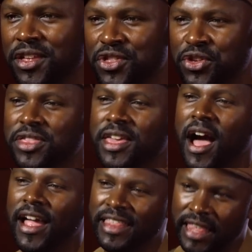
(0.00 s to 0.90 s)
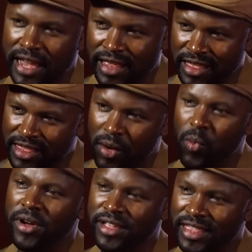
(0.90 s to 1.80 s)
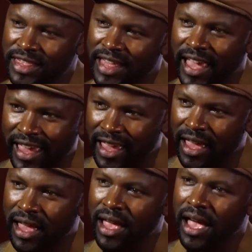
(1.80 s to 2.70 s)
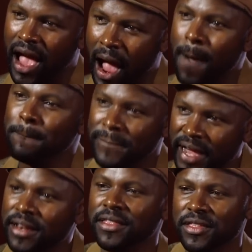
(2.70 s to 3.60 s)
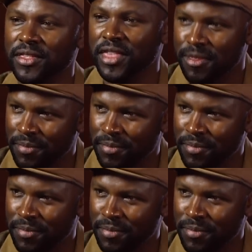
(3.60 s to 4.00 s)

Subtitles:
Just the idea that someone can say, I'm better than this